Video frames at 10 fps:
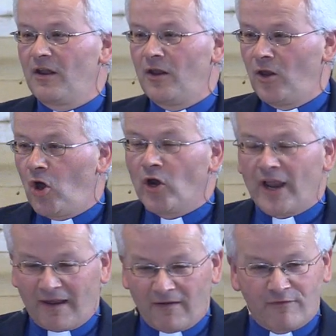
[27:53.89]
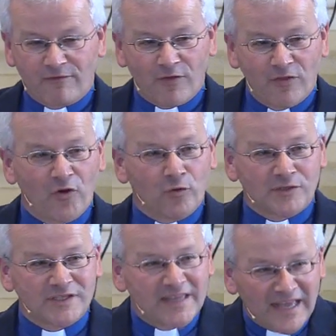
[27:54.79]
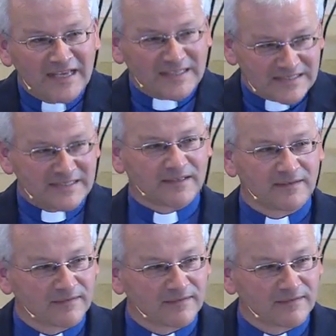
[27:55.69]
longing for those things?